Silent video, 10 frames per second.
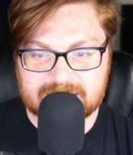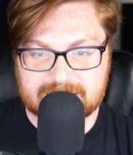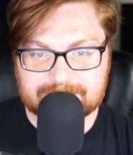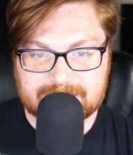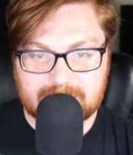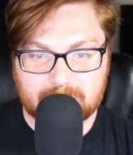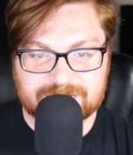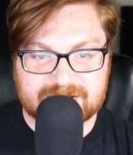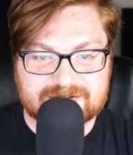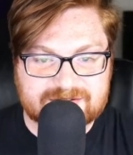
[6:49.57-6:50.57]
Uh,
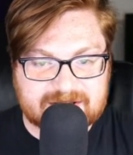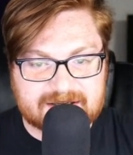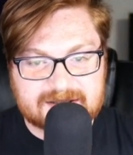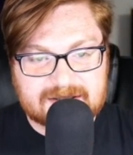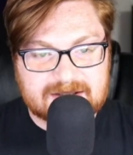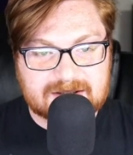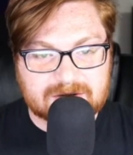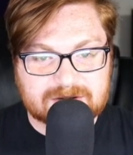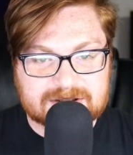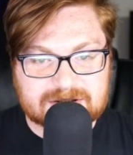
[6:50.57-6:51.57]
with that said,
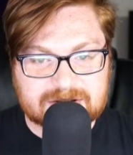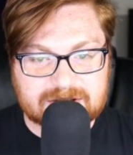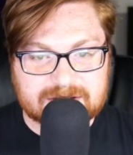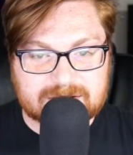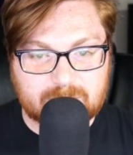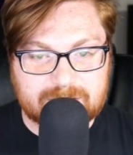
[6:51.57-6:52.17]
looking good.